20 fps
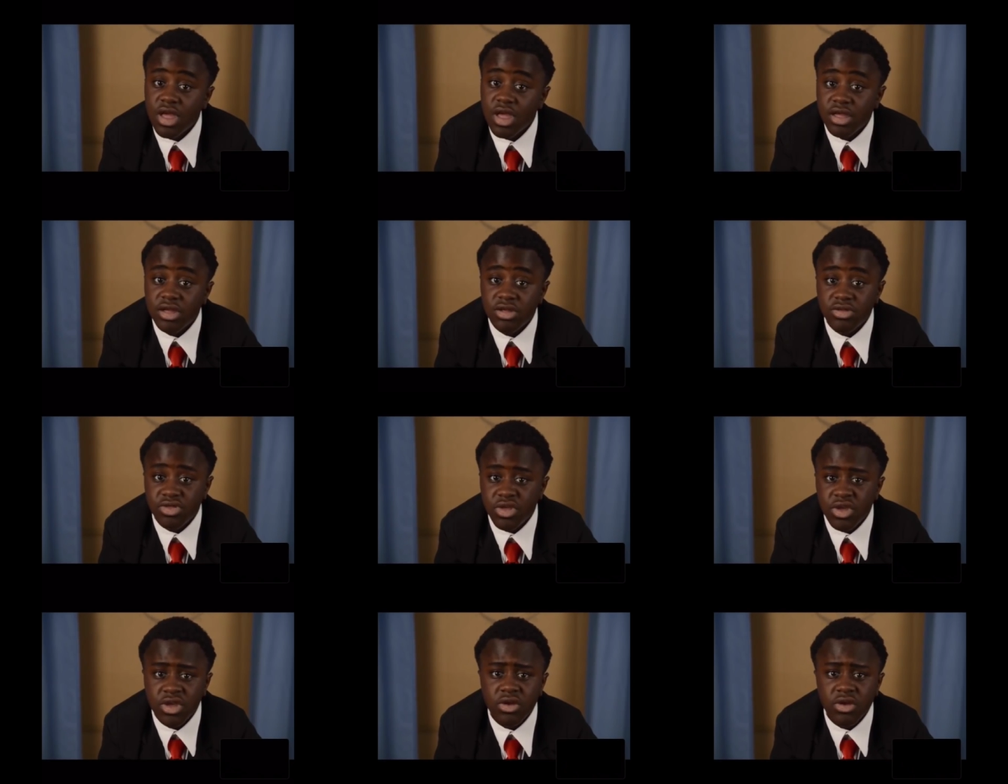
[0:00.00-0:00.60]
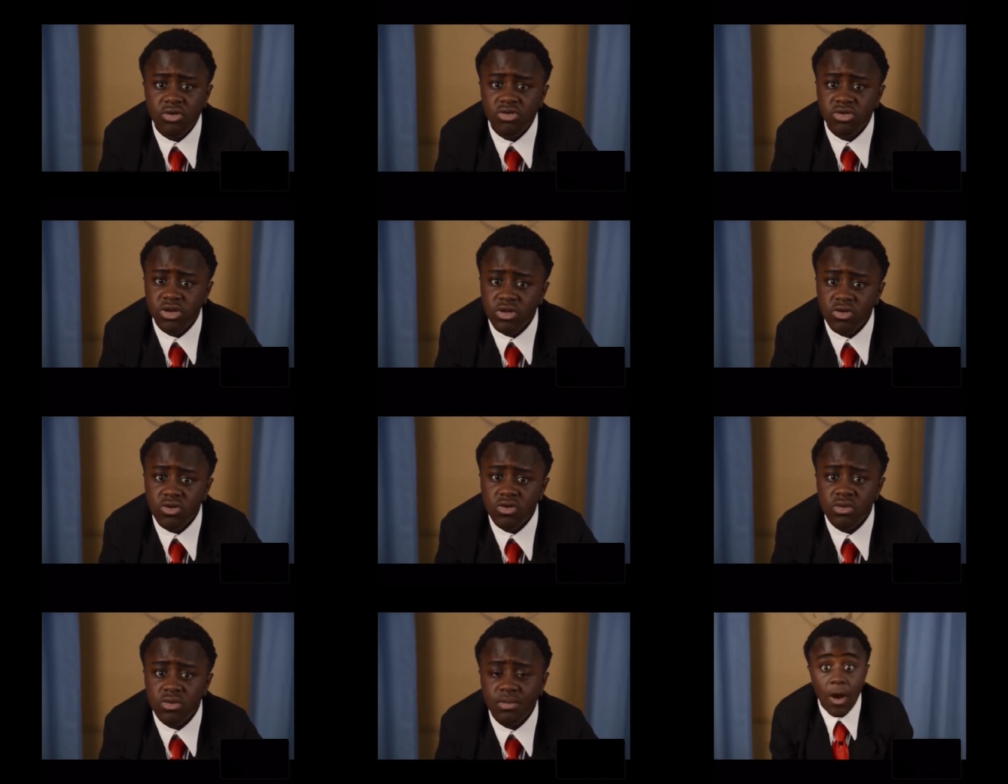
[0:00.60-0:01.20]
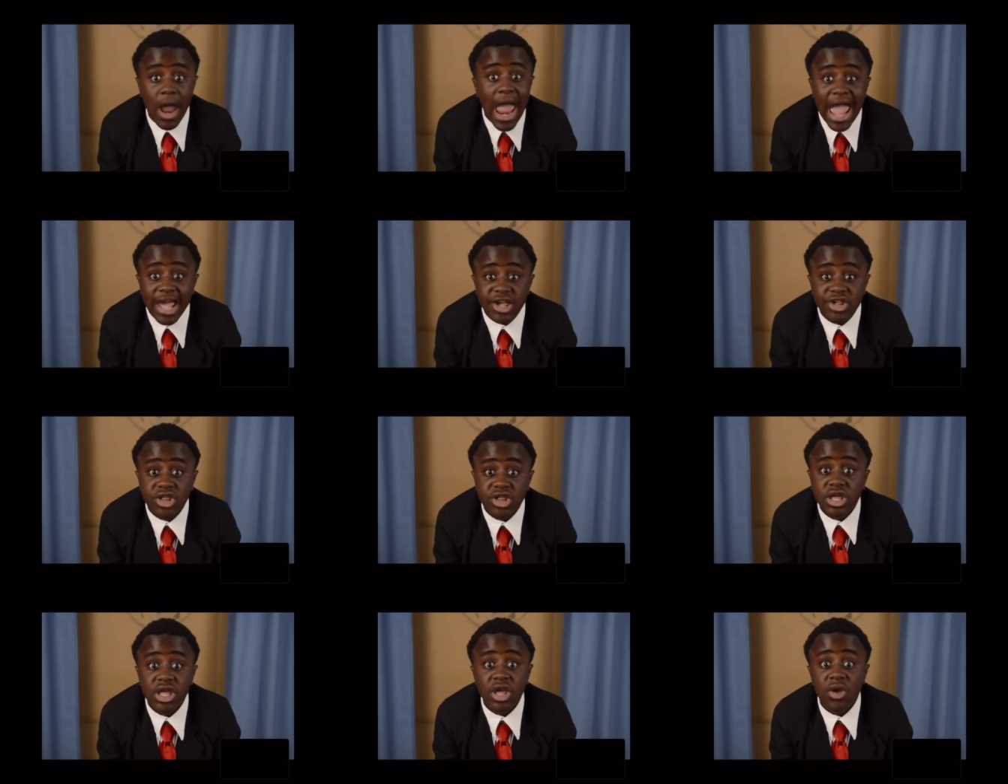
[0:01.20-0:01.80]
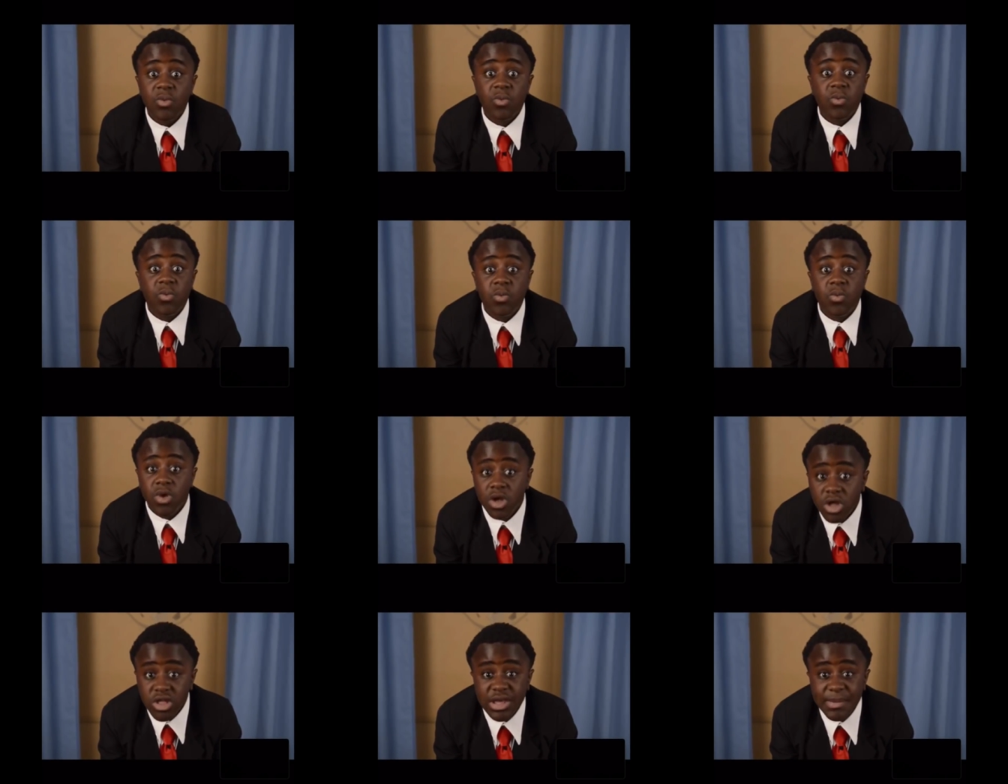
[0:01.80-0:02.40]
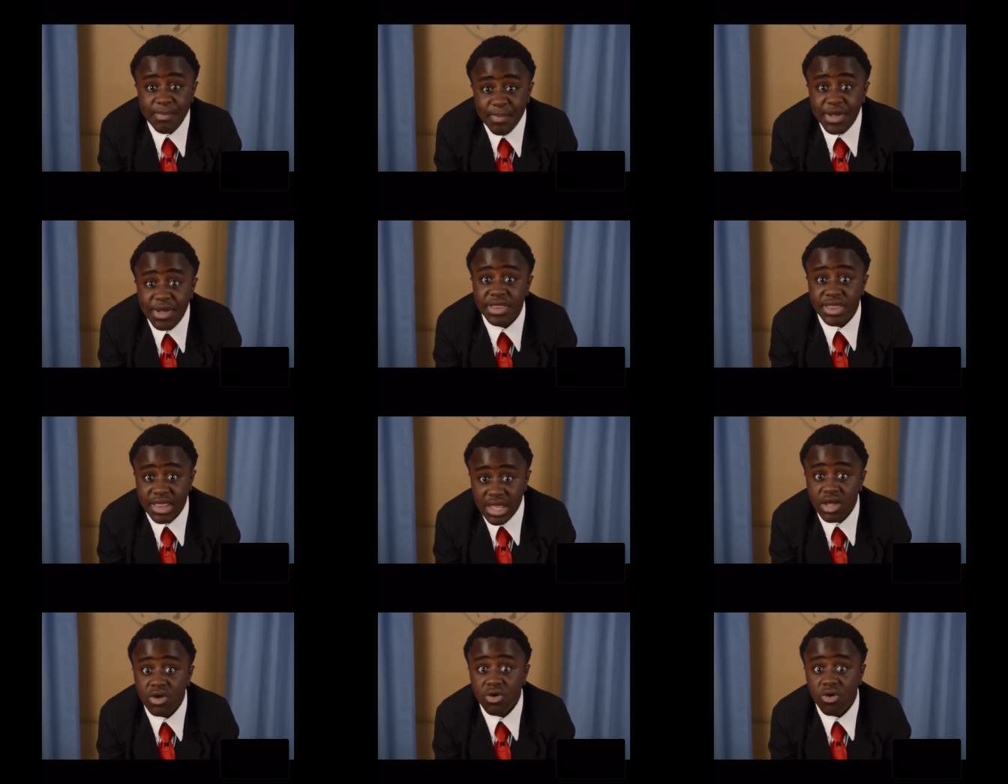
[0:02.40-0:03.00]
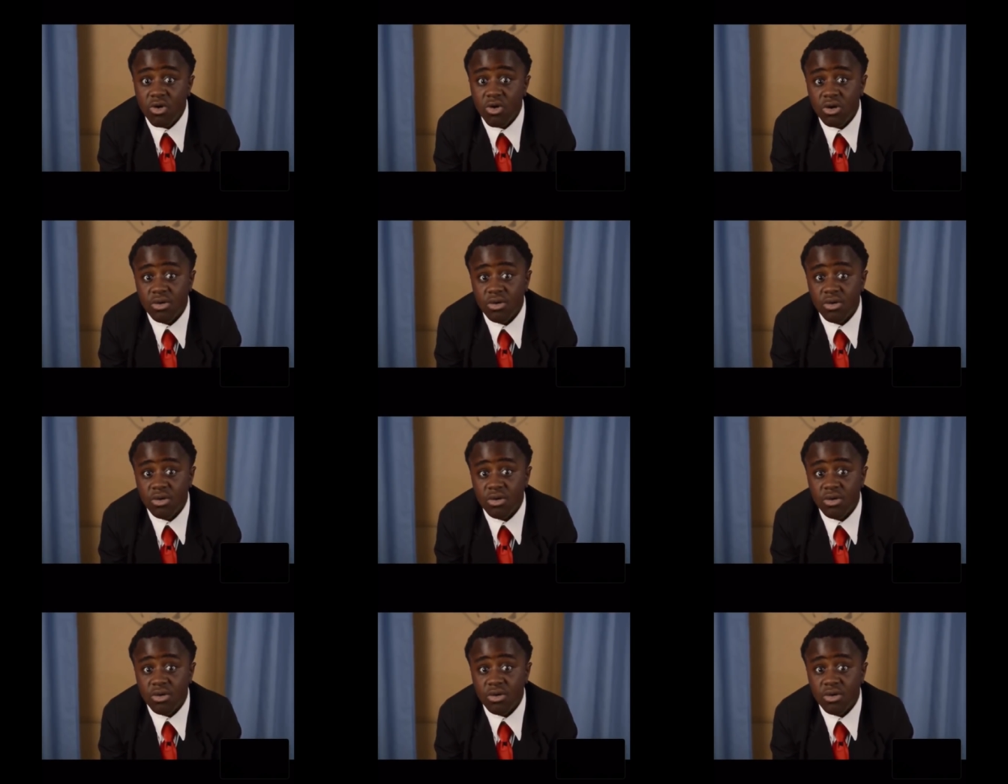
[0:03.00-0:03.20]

that you think a little are actually a really big deal.